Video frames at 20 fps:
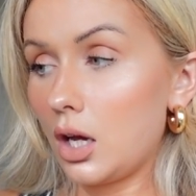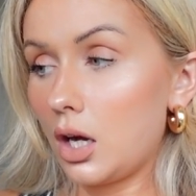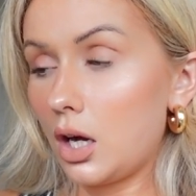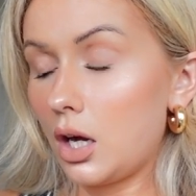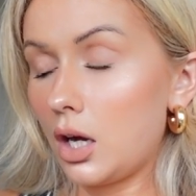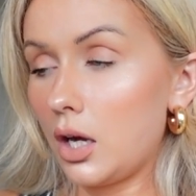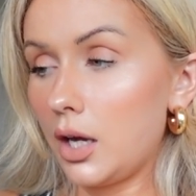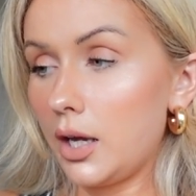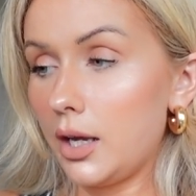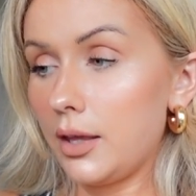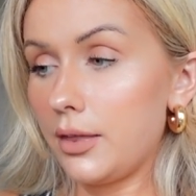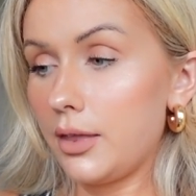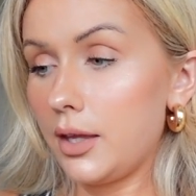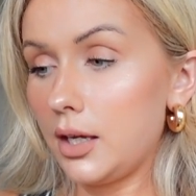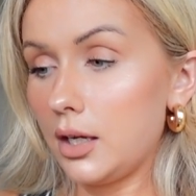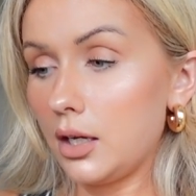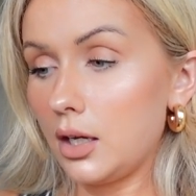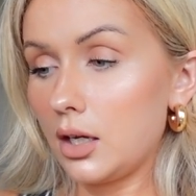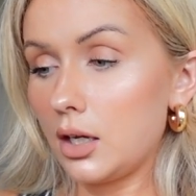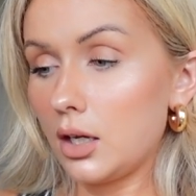I
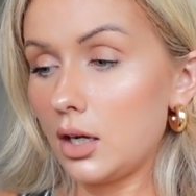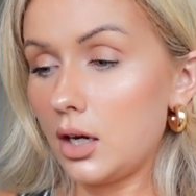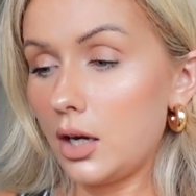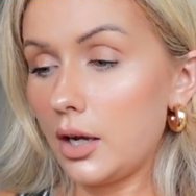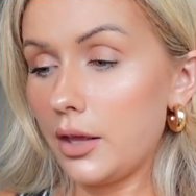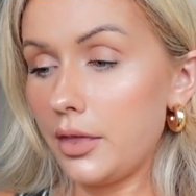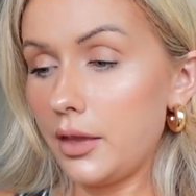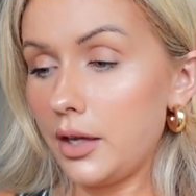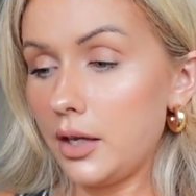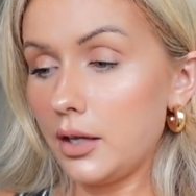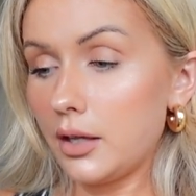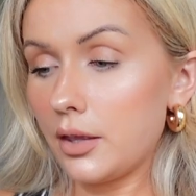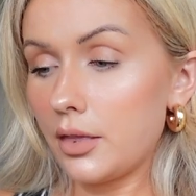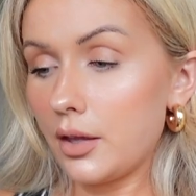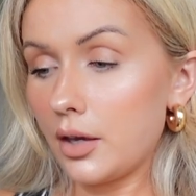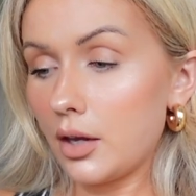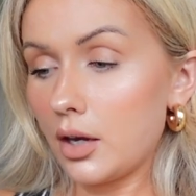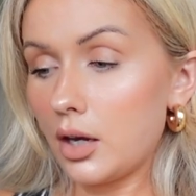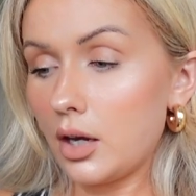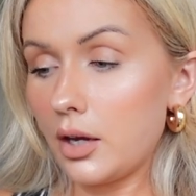think
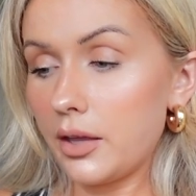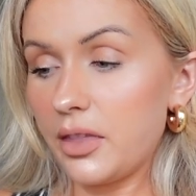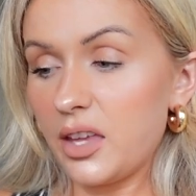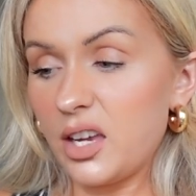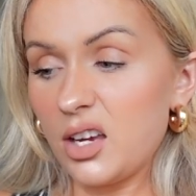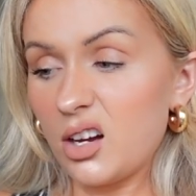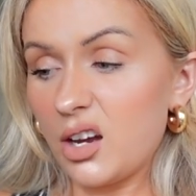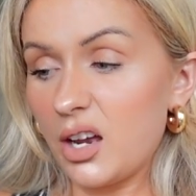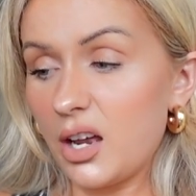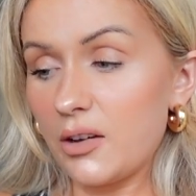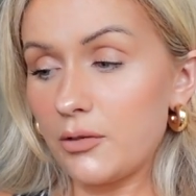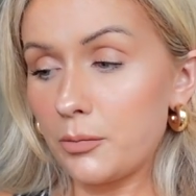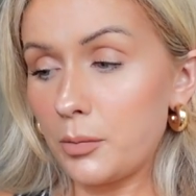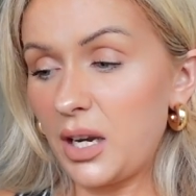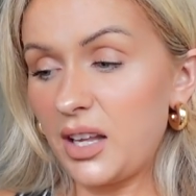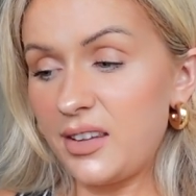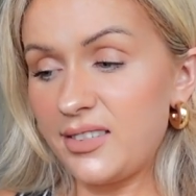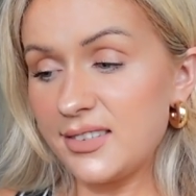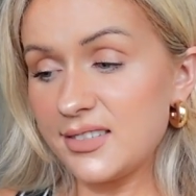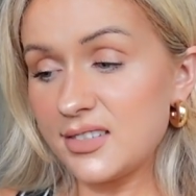I have
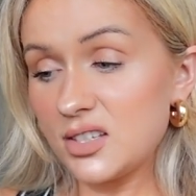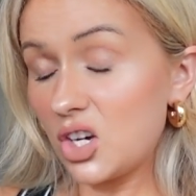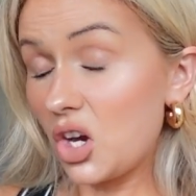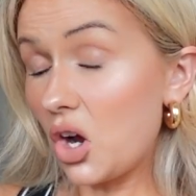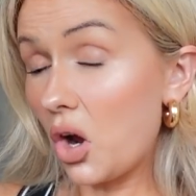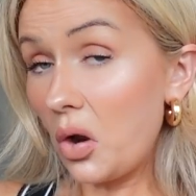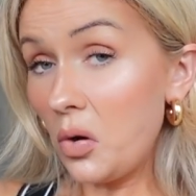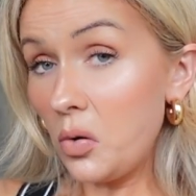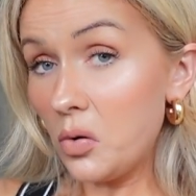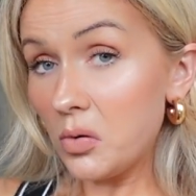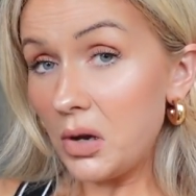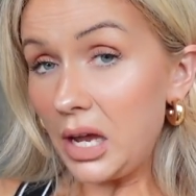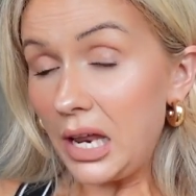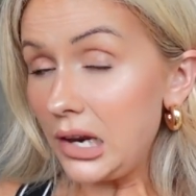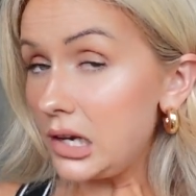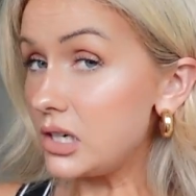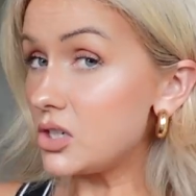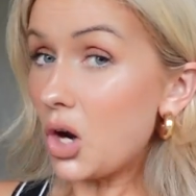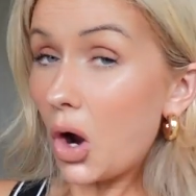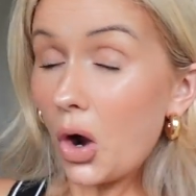places to go, and
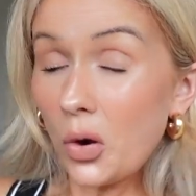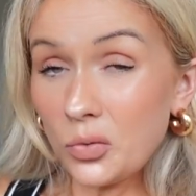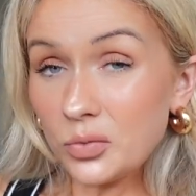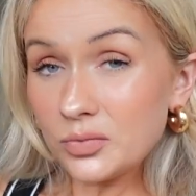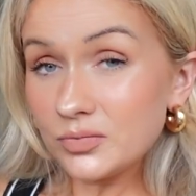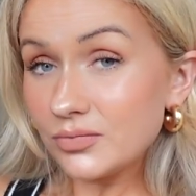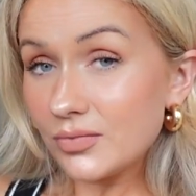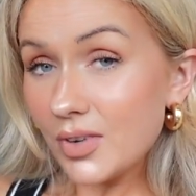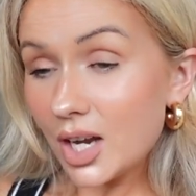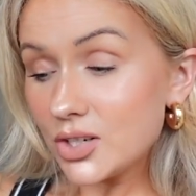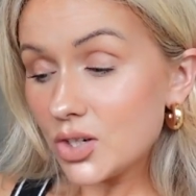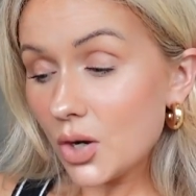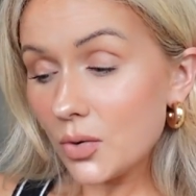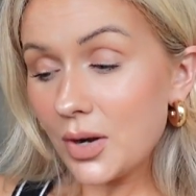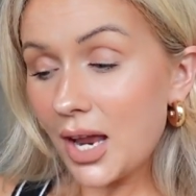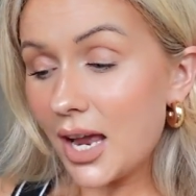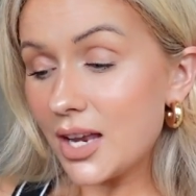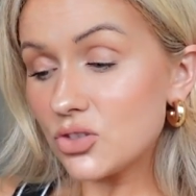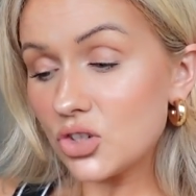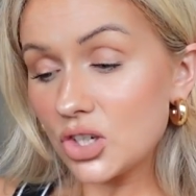I don't
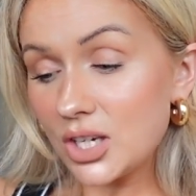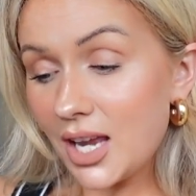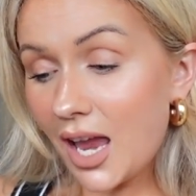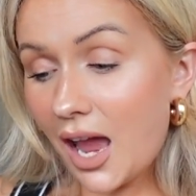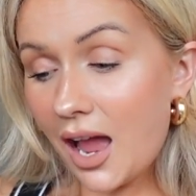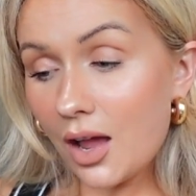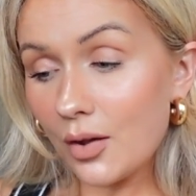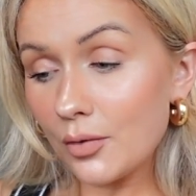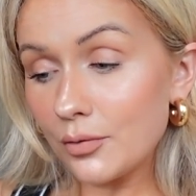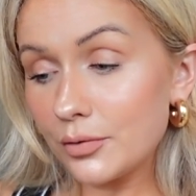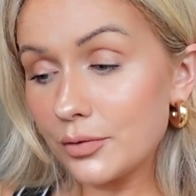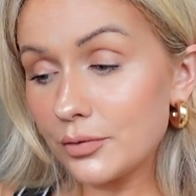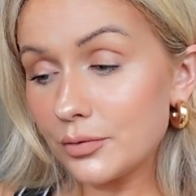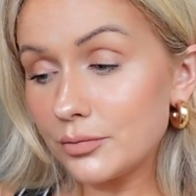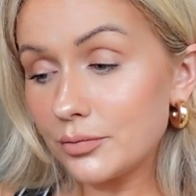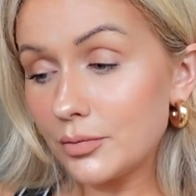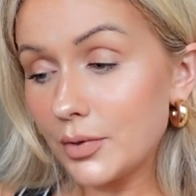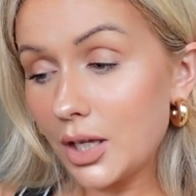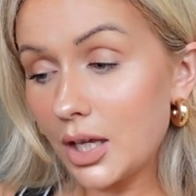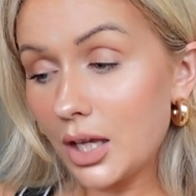actually have
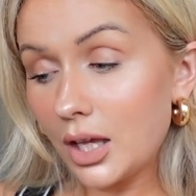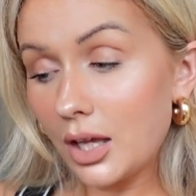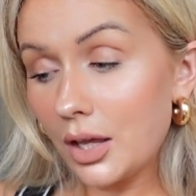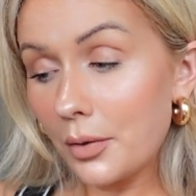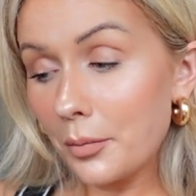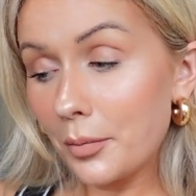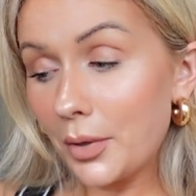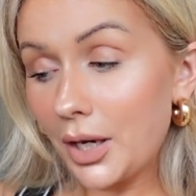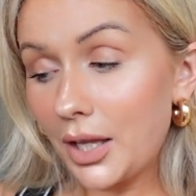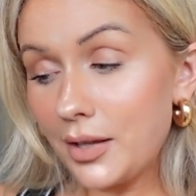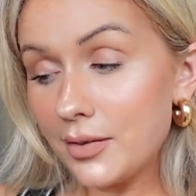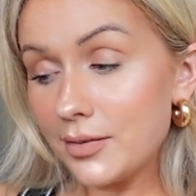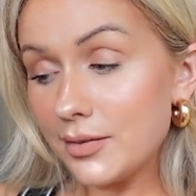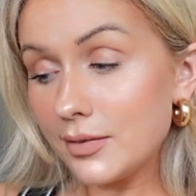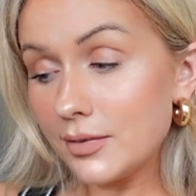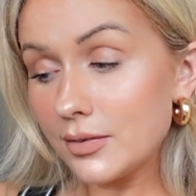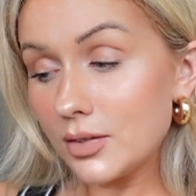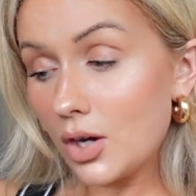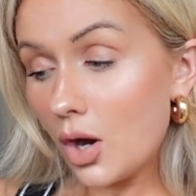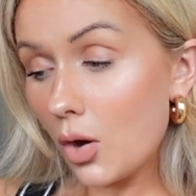
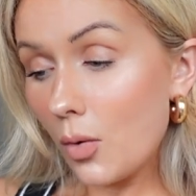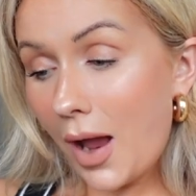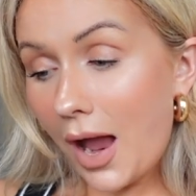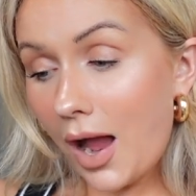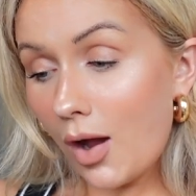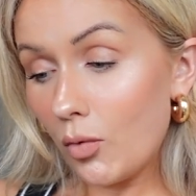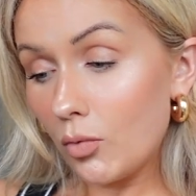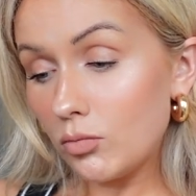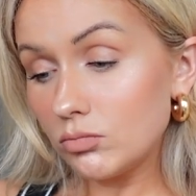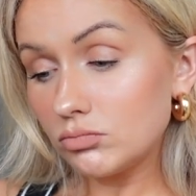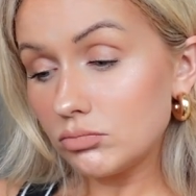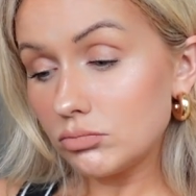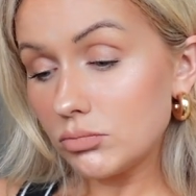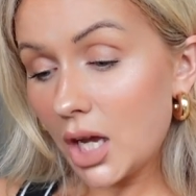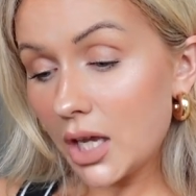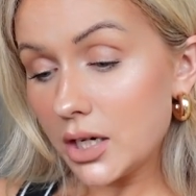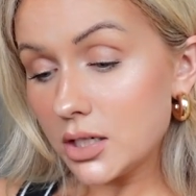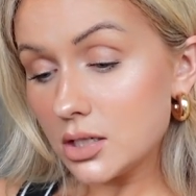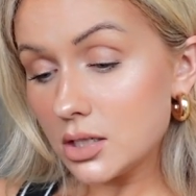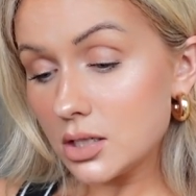places to go out
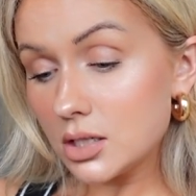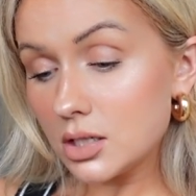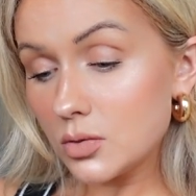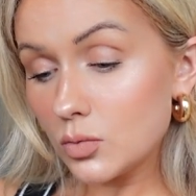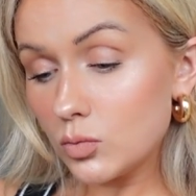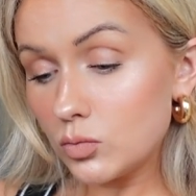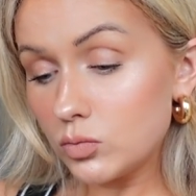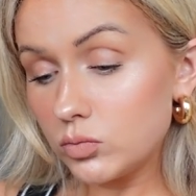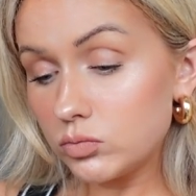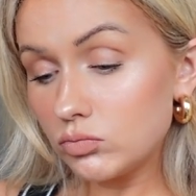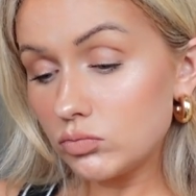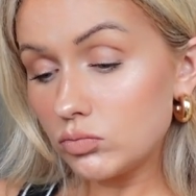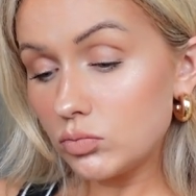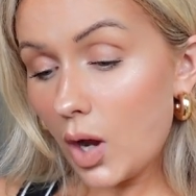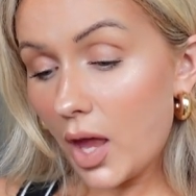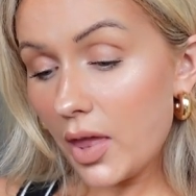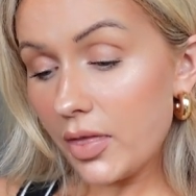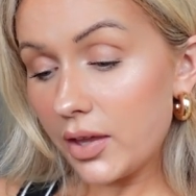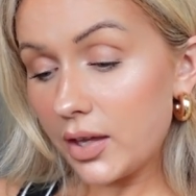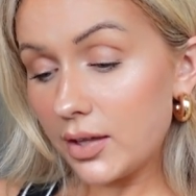and
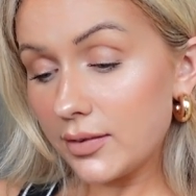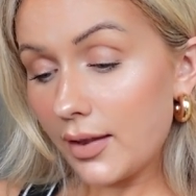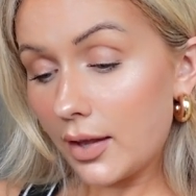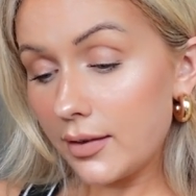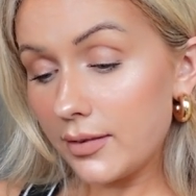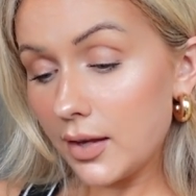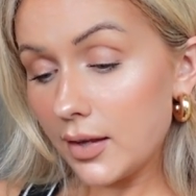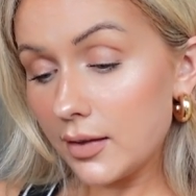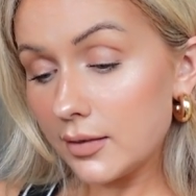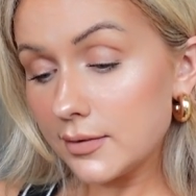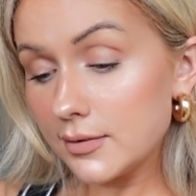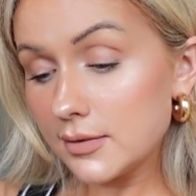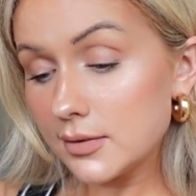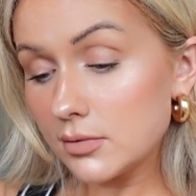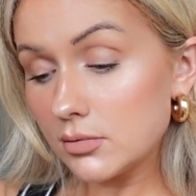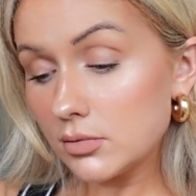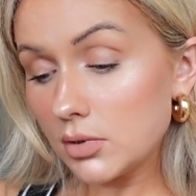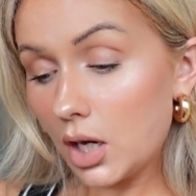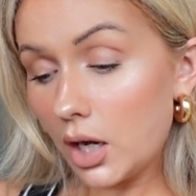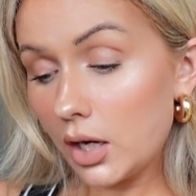wear things like this.
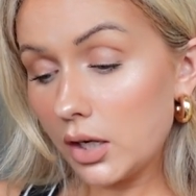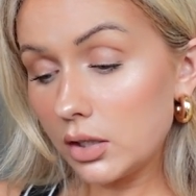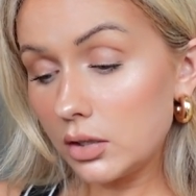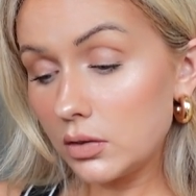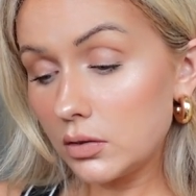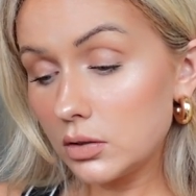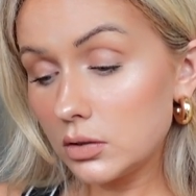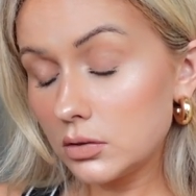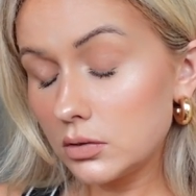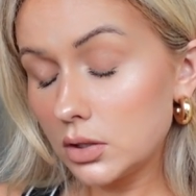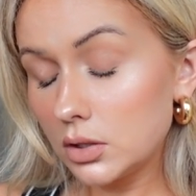Like,